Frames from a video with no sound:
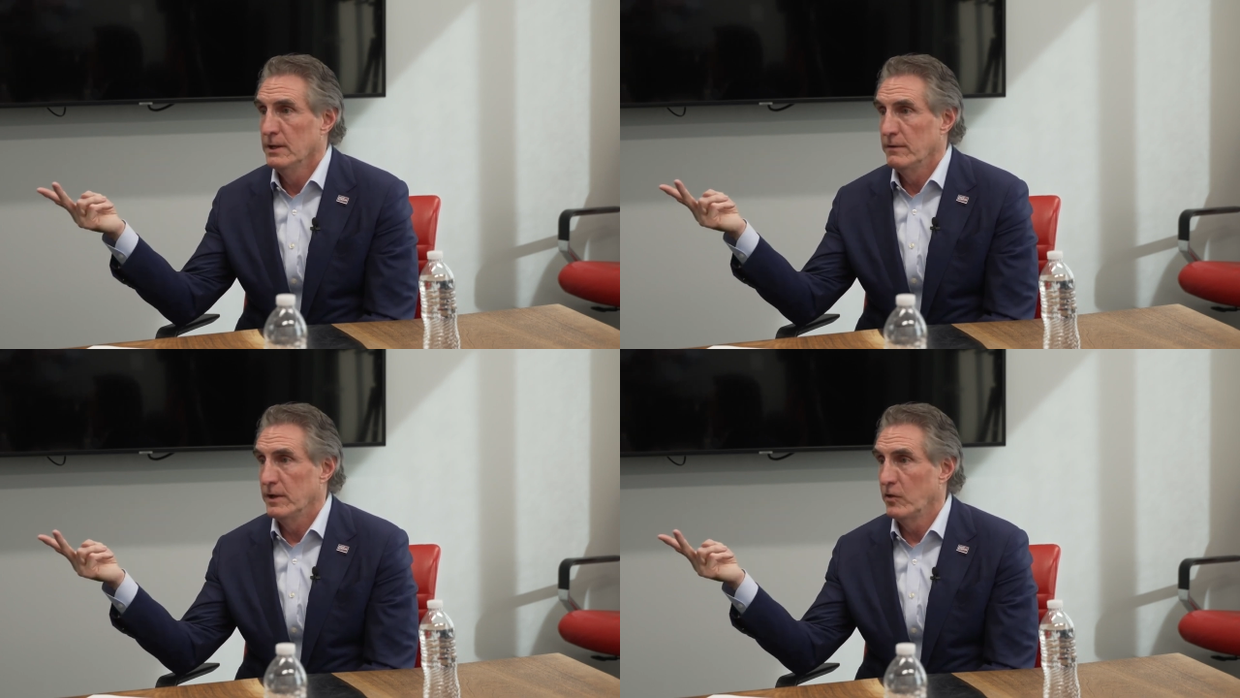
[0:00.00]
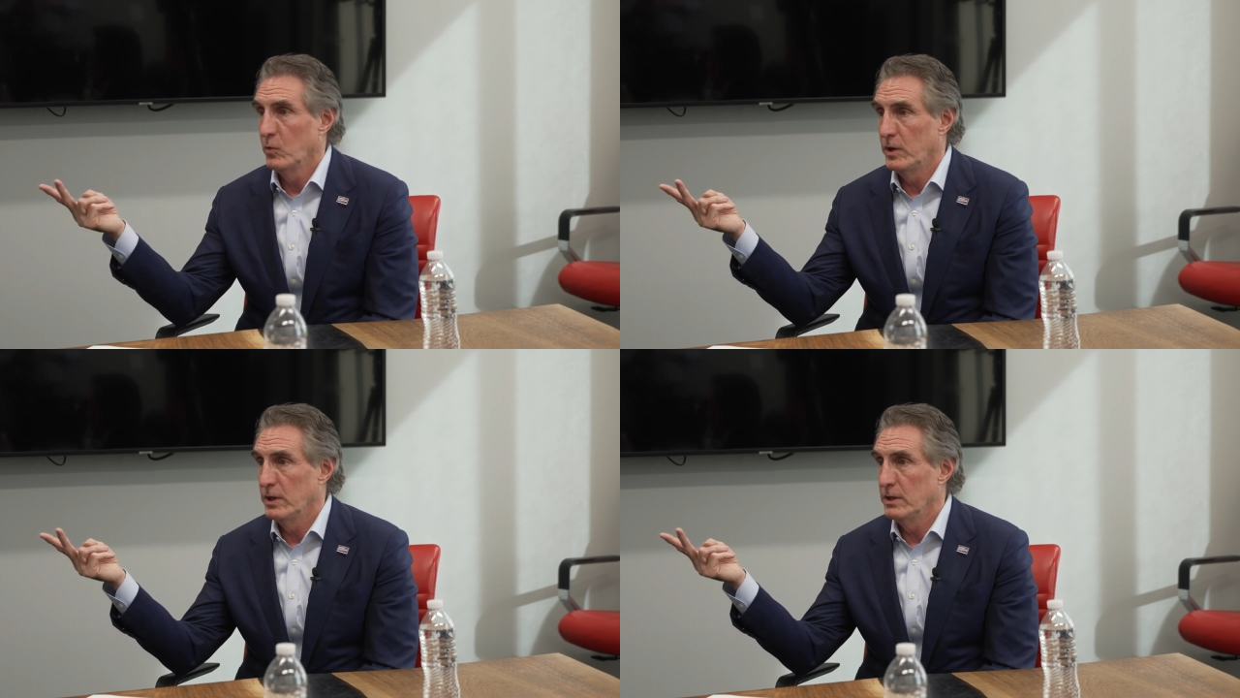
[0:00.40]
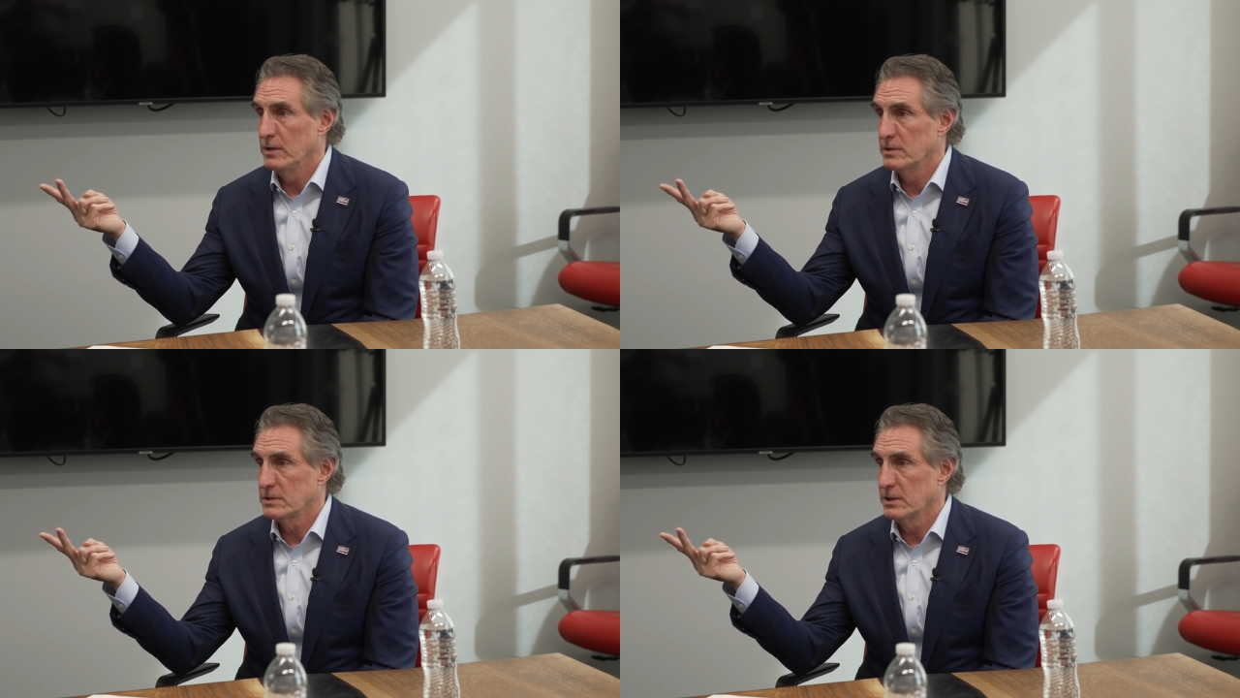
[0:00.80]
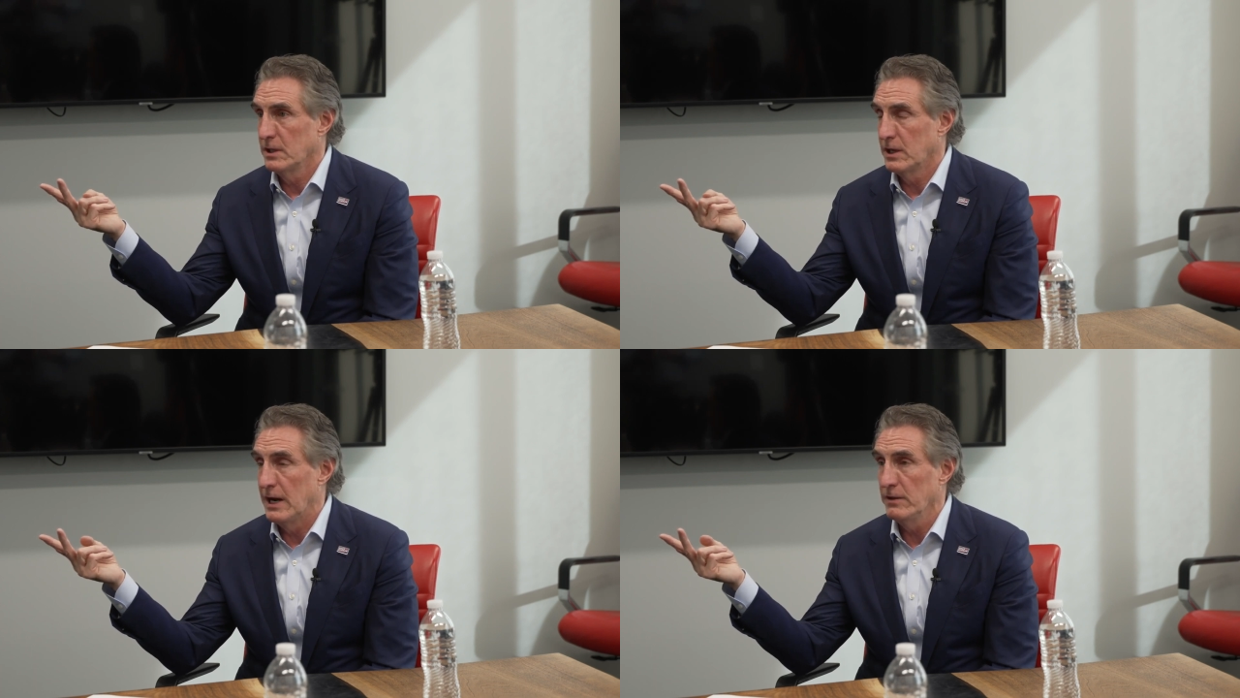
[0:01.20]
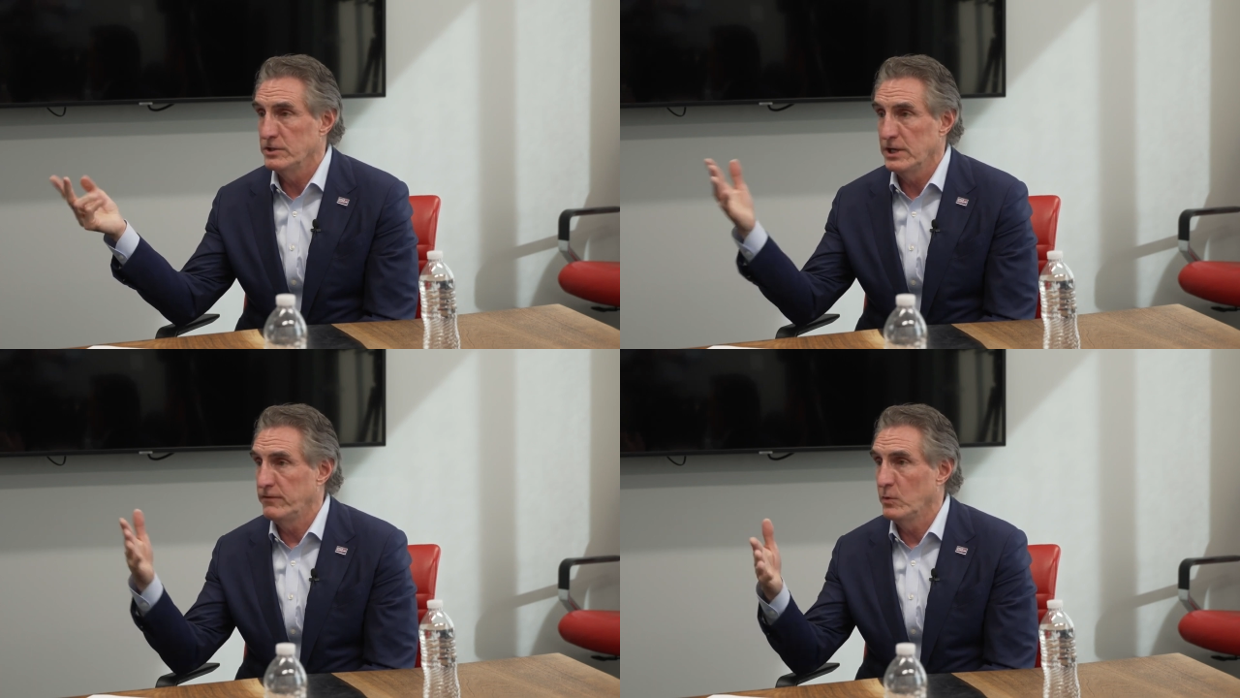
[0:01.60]
The other one is college.
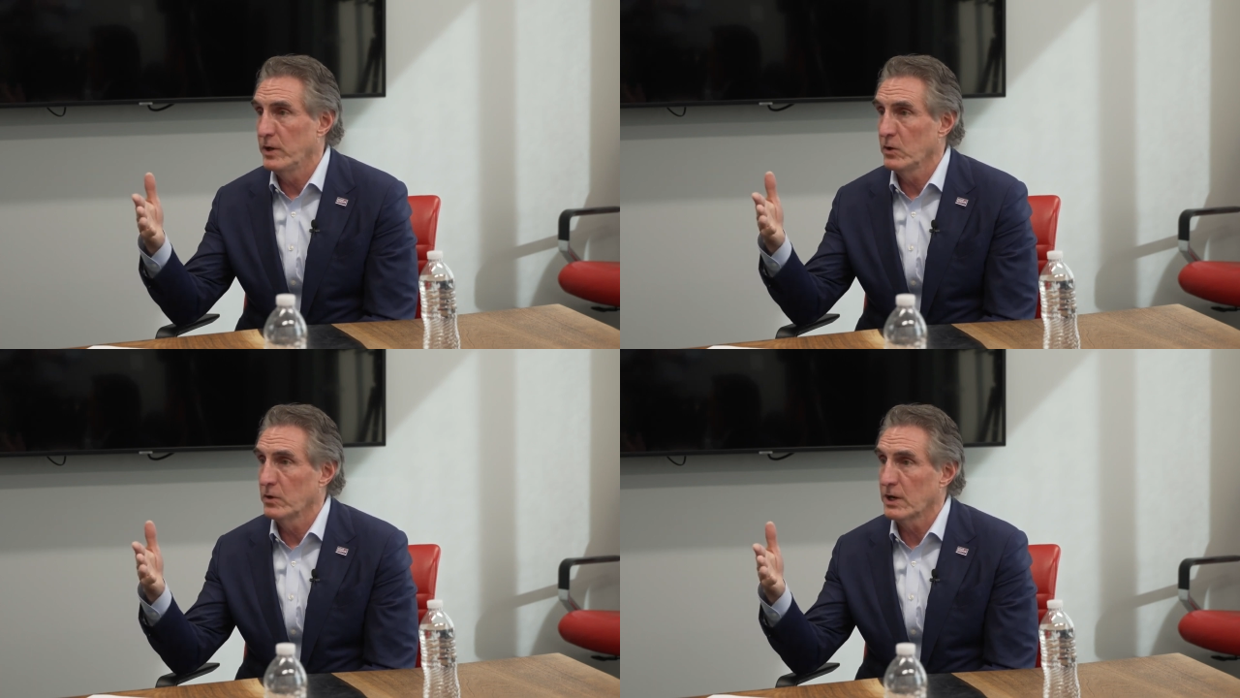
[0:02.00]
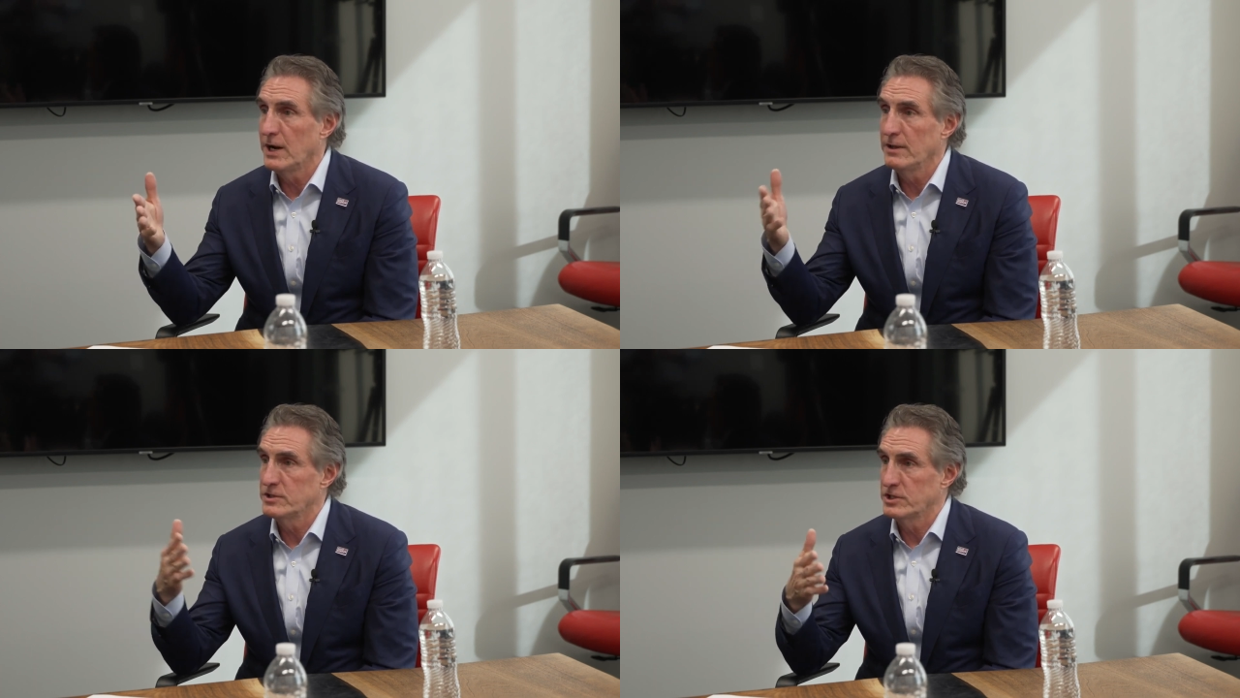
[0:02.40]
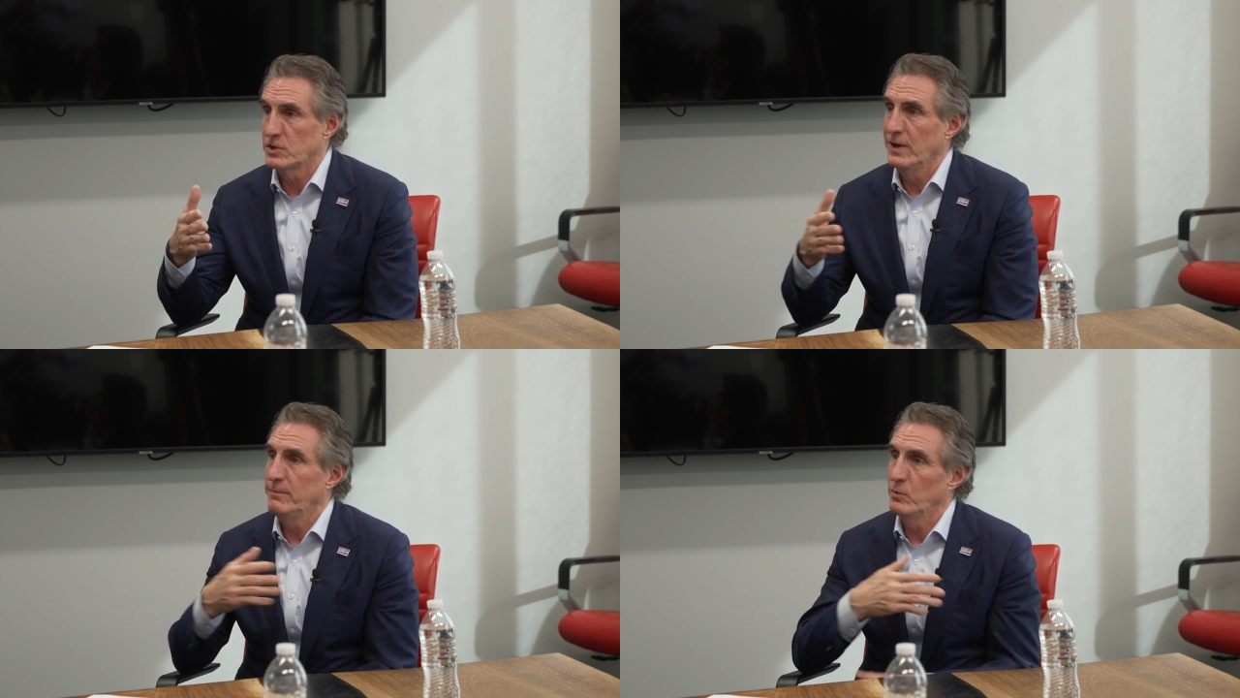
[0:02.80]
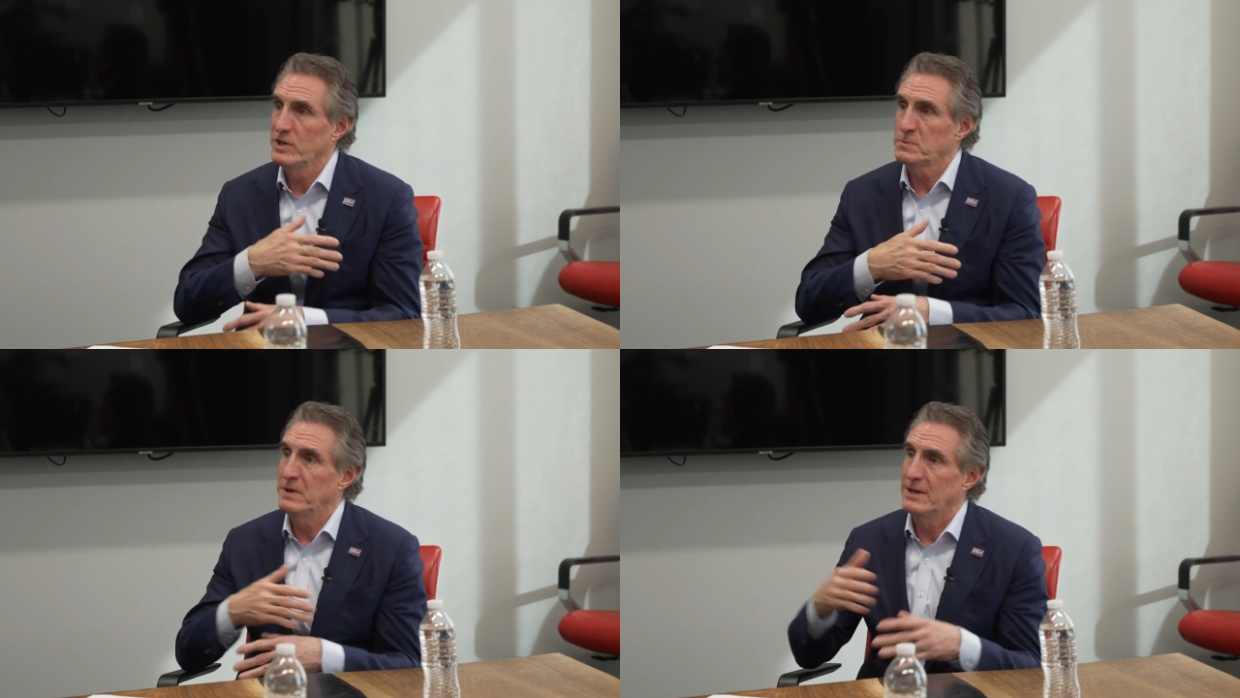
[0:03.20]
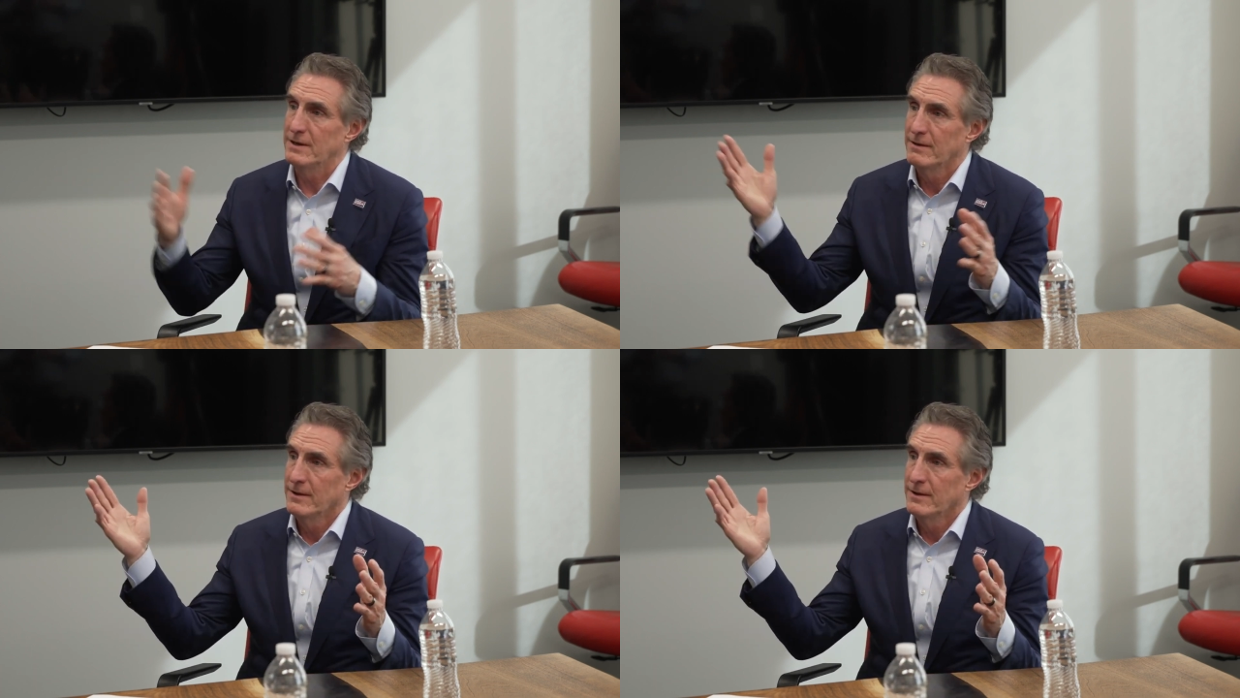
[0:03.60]
Hey, if you want to go to college, that's great, but we spent